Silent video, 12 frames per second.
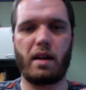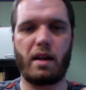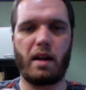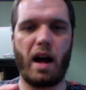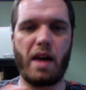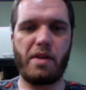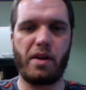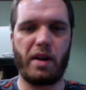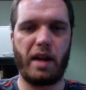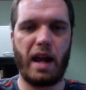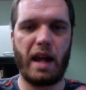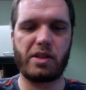either
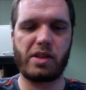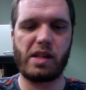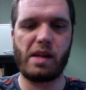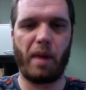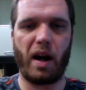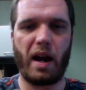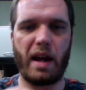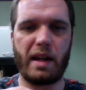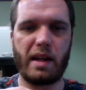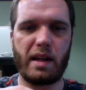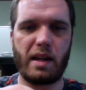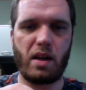an HDMI
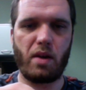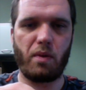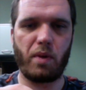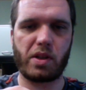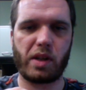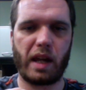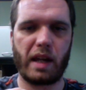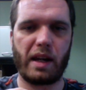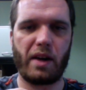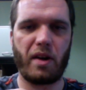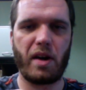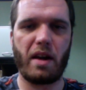which can
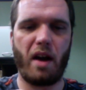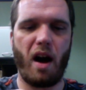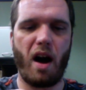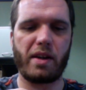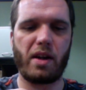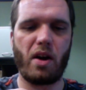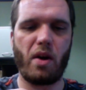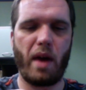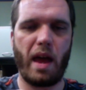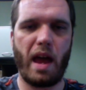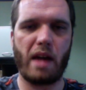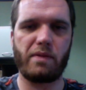carry an audio
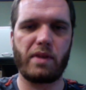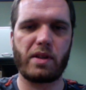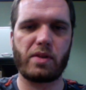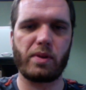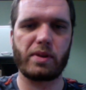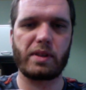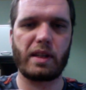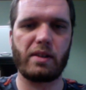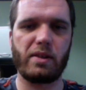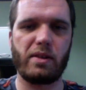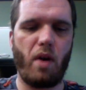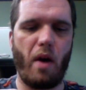and a visual
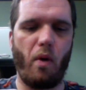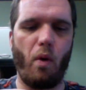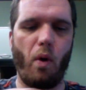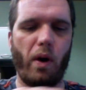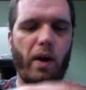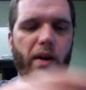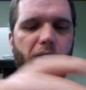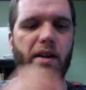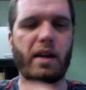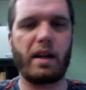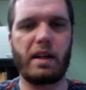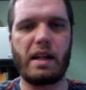signal, or
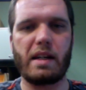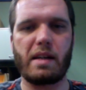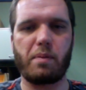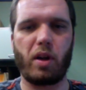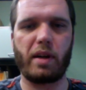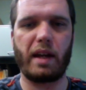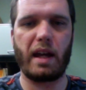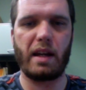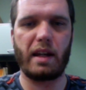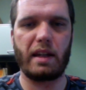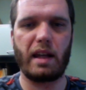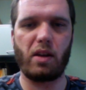you're going to need to plug in
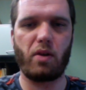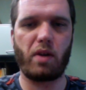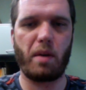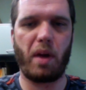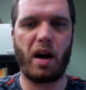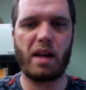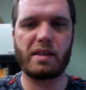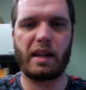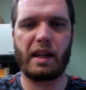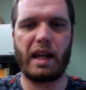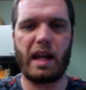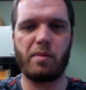a yellow
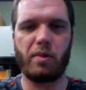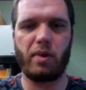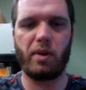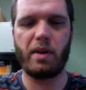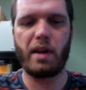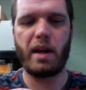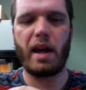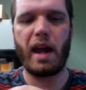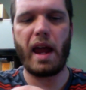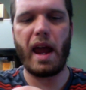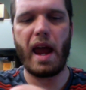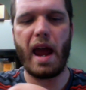composite cable
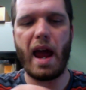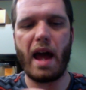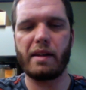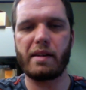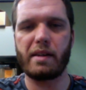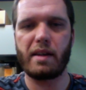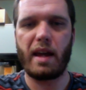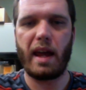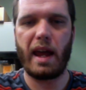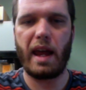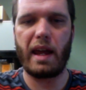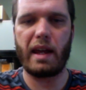and
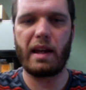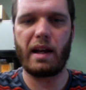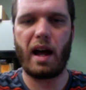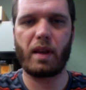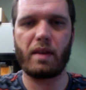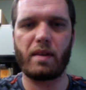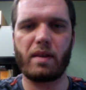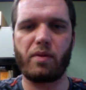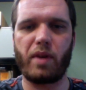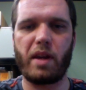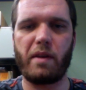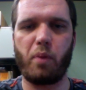a
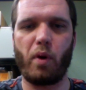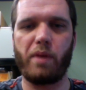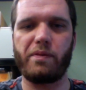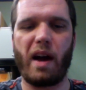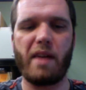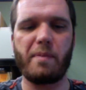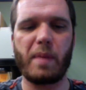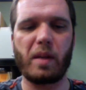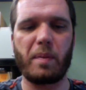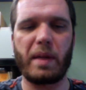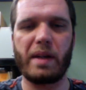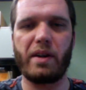3.5
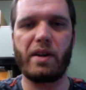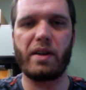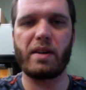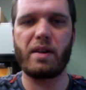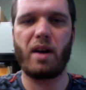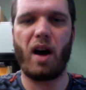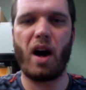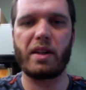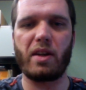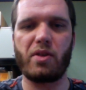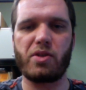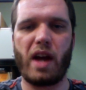millimeter
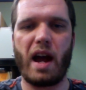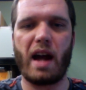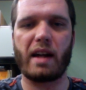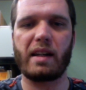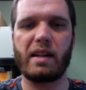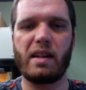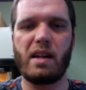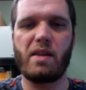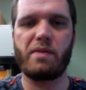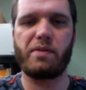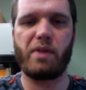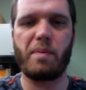audio jack
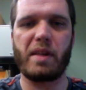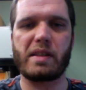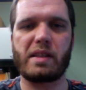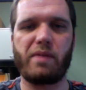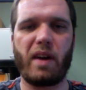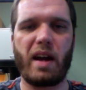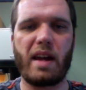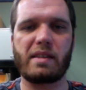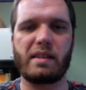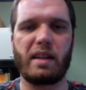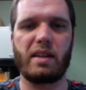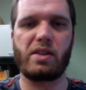from this
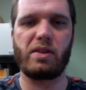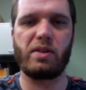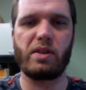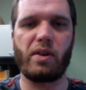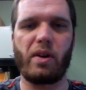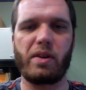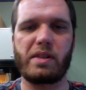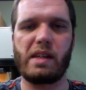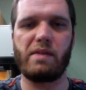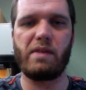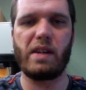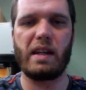device into your
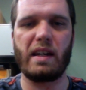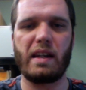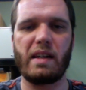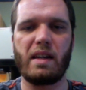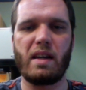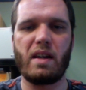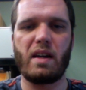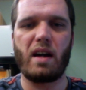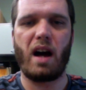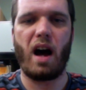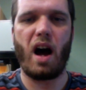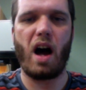TV,
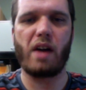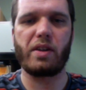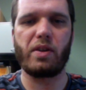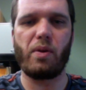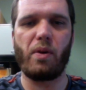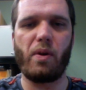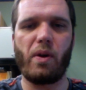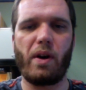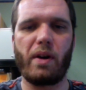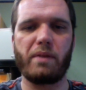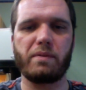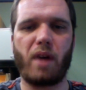
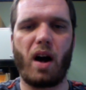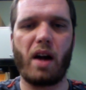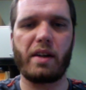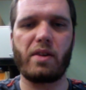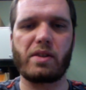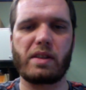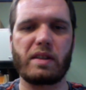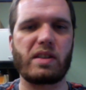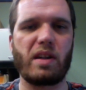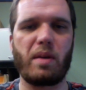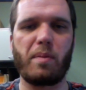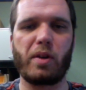your audio
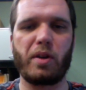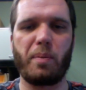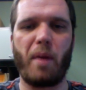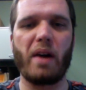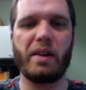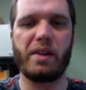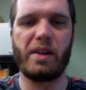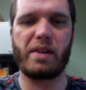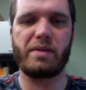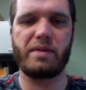system, or your monitor.